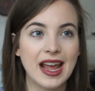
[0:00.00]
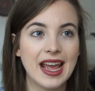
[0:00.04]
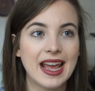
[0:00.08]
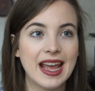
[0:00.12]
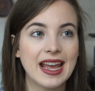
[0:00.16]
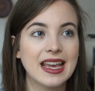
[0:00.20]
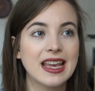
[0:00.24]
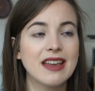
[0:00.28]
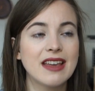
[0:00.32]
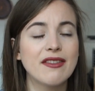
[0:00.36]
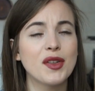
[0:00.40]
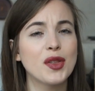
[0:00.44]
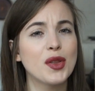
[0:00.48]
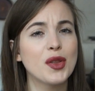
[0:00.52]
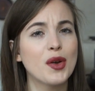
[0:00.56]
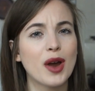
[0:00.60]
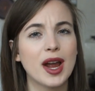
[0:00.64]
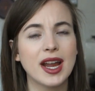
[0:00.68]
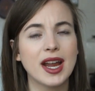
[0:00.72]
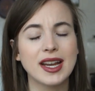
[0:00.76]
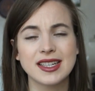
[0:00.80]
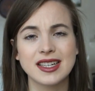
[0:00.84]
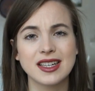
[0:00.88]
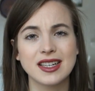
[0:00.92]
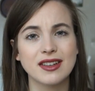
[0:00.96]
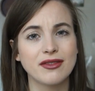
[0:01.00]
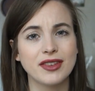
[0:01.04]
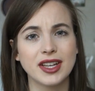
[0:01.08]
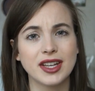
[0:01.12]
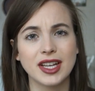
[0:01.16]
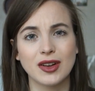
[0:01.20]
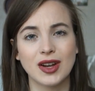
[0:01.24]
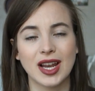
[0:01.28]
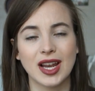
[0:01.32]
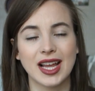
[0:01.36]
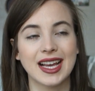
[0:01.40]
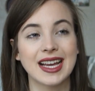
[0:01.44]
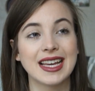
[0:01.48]
Even though I did a
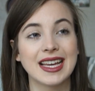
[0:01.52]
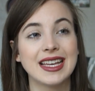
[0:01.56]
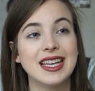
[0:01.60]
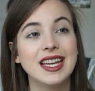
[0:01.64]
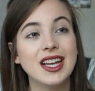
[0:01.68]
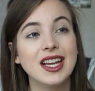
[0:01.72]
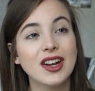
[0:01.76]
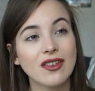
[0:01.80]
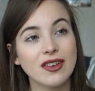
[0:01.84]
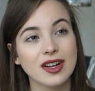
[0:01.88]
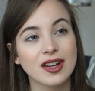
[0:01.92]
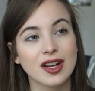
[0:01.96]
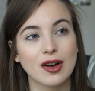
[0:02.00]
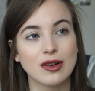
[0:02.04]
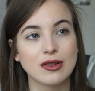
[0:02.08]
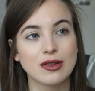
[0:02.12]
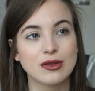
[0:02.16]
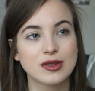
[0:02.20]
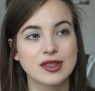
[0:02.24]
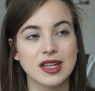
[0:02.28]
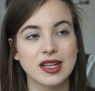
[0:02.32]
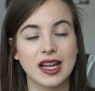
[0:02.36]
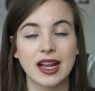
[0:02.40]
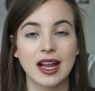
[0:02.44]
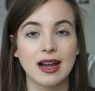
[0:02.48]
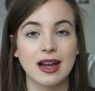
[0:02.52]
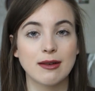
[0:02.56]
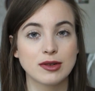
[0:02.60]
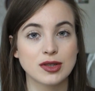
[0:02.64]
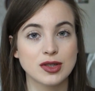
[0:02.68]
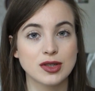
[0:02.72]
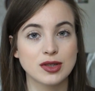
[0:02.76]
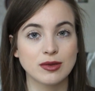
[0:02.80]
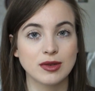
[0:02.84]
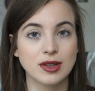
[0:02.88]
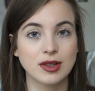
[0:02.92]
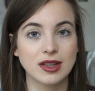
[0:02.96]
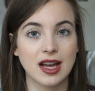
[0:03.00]
video like a year ago saying I was
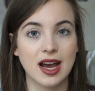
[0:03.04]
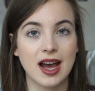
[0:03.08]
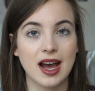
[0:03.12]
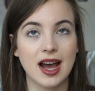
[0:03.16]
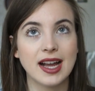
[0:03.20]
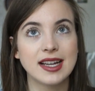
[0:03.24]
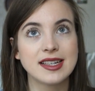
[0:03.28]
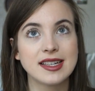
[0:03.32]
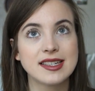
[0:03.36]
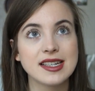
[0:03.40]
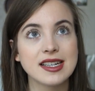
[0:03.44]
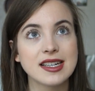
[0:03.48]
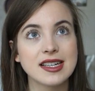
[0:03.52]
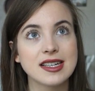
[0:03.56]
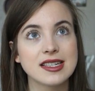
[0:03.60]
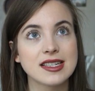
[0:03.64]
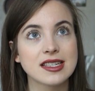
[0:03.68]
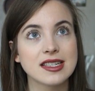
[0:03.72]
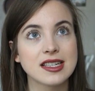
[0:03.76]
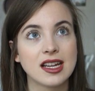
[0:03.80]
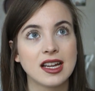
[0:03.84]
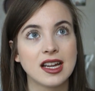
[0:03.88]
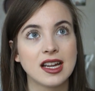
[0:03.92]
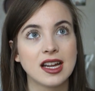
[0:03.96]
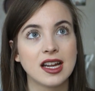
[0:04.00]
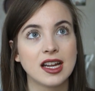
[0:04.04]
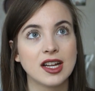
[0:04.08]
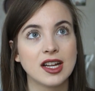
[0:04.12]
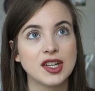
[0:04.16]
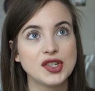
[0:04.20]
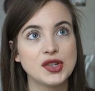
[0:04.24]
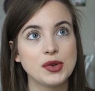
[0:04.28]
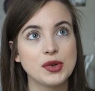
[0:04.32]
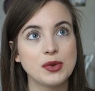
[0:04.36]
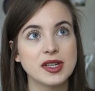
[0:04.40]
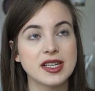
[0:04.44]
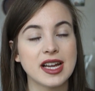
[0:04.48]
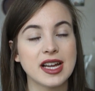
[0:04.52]
doing that, I didn't
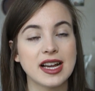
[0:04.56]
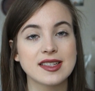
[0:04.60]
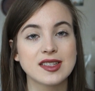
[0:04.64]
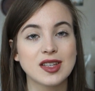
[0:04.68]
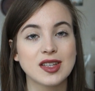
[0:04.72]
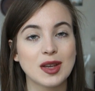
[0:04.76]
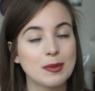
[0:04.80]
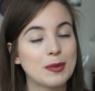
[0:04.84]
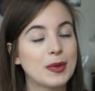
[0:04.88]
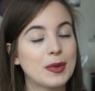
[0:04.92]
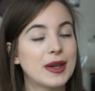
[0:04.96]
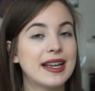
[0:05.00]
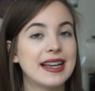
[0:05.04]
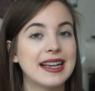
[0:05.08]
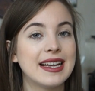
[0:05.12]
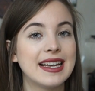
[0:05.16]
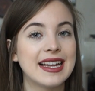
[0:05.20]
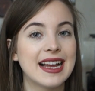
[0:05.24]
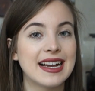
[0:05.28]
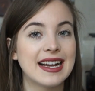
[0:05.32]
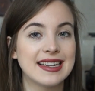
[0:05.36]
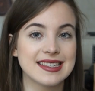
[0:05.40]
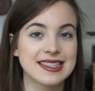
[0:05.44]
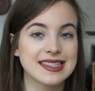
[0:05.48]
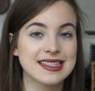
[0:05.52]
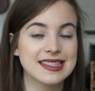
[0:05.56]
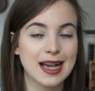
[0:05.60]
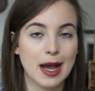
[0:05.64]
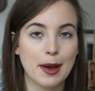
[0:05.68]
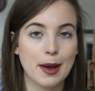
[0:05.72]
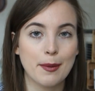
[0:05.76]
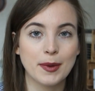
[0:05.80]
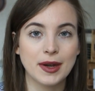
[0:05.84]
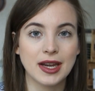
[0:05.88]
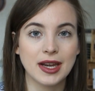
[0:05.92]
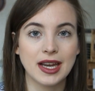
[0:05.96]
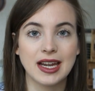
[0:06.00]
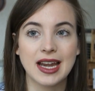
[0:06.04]
do it as completely as it's
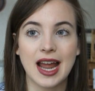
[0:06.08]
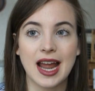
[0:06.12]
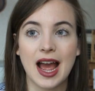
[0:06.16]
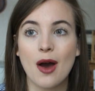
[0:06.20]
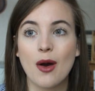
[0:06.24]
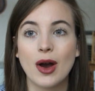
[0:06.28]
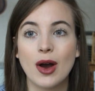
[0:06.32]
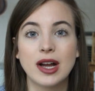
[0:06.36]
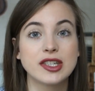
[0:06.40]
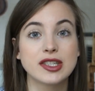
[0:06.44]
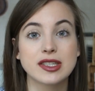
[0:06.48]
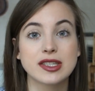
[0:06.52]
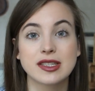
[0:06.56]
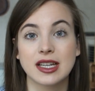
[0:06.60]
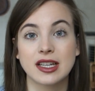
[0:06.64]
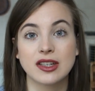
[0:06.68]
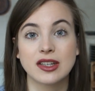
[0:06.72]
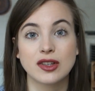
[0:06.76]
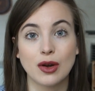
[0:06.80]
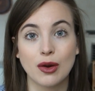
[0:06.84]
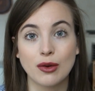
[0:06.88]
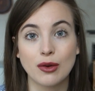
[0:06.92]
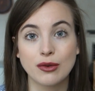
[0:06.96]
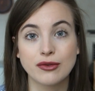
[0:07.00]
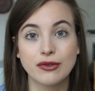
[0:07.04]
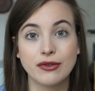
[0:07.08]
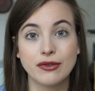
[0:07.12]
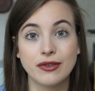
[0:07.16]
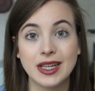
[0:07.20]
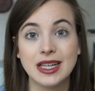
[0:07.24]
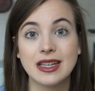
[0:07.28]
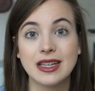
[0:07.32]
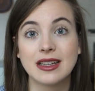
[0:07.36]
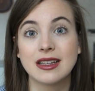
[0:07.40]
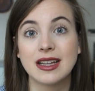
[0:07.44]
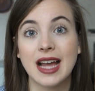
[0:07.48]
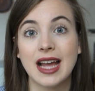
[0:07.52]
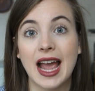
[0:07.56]
happening now. I just like don't
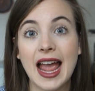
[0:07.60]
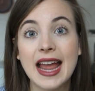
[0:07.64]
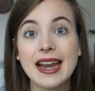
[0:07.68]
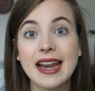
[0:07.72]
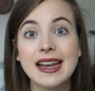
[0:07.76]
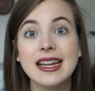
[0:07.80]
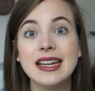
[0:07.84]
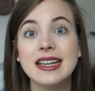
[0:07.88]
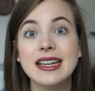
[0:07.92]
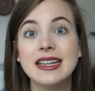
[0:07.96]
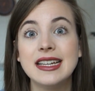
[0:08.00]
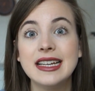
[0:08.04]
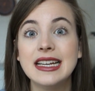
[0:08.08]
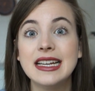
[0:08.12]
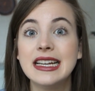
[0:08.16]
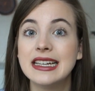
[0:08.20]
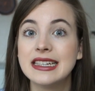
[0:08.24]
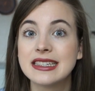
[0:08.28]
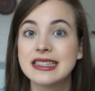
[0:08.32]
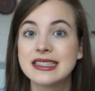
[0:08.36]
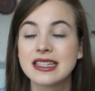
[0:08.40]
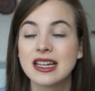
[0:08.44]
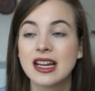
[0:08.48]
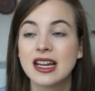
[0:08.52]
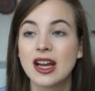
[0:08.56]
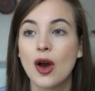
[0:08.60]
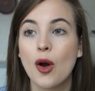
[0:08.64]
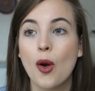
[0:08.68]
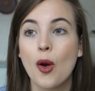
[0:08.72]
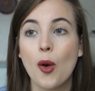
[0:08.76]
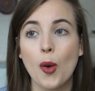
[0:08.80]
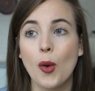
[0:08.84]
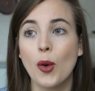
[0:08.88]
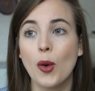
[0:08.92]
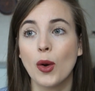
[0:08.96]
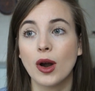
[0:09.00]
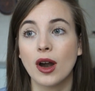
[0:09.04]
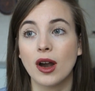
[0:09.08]
feel any need
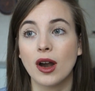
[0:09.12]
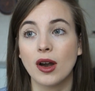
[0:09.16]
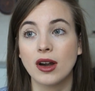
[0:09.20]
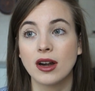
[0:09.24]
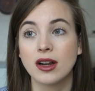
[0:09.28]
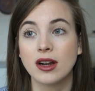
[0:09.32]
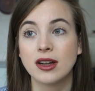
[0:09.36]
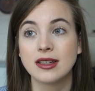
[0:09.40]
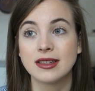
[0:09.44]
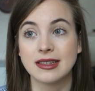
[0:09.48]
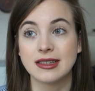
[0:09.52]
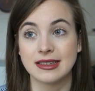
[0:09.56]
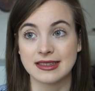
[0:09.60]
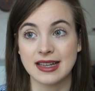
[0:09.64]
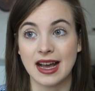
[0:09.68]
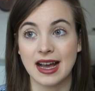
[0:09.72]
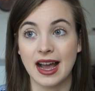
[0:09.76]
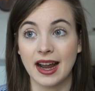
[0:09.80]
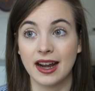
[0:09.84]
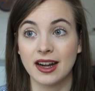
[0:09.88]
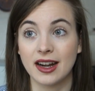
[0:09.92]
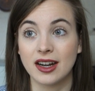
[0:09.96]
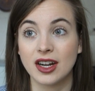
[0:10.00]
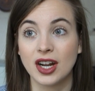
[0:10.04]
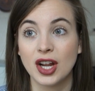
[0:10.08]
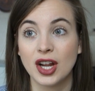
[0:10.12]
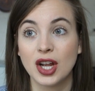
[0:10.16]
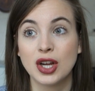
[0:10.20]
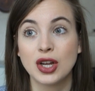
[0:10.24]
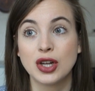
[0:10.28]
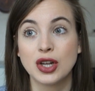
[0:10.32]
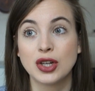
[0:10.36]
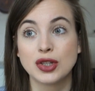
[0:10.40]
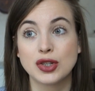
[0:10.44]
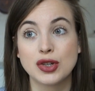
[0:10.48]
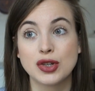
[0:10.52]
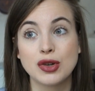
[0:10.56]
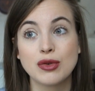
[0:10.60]
or desire
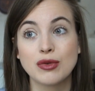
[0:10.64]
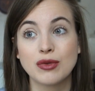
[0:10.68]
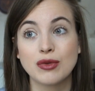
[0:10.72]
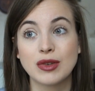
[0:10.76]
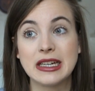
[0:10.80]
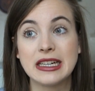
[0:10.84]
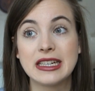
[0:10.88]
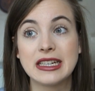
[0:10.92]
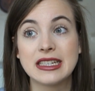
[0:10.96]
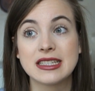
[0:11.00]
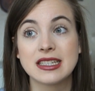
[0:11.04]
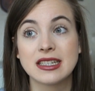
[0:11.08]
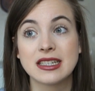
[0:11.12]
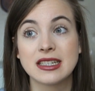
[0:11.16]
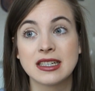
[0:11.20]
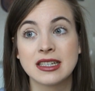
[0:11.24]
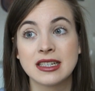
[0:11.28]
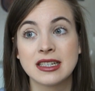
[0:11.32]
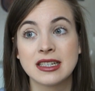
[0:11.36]
to read